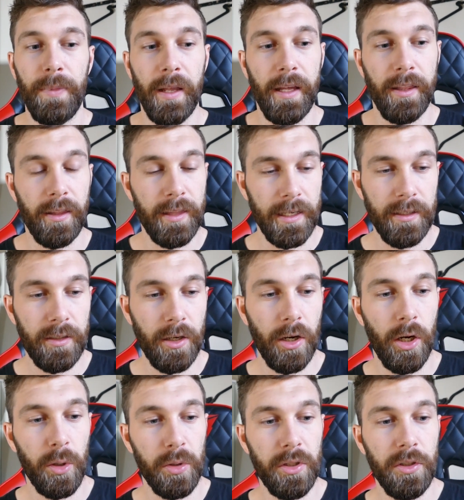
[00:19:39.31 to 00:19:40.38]
are the things that
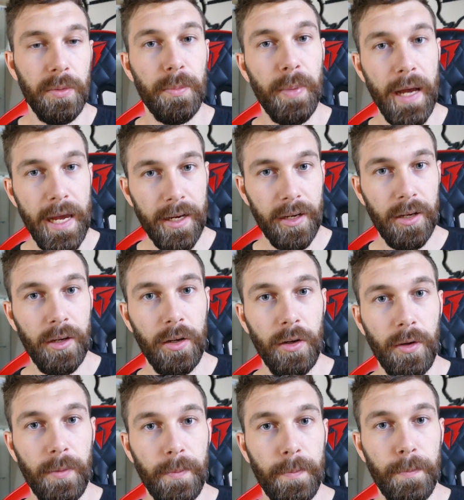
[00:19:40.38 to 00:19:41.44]
are holding you back
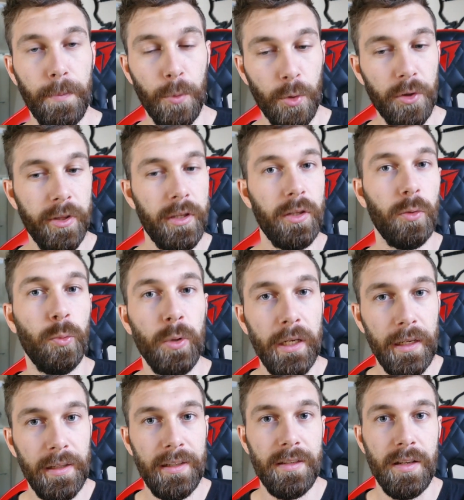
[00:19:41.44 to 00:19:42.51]
more than the
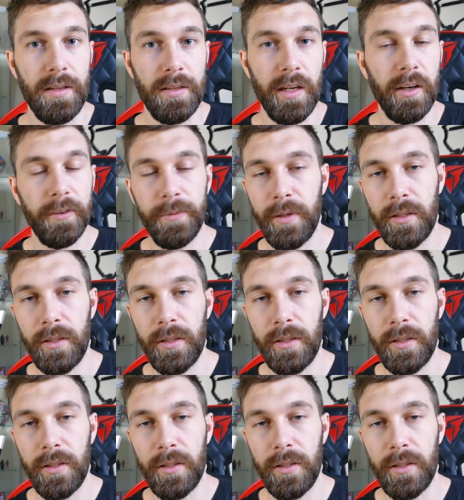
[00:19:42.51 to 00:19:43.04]
wheel is itself.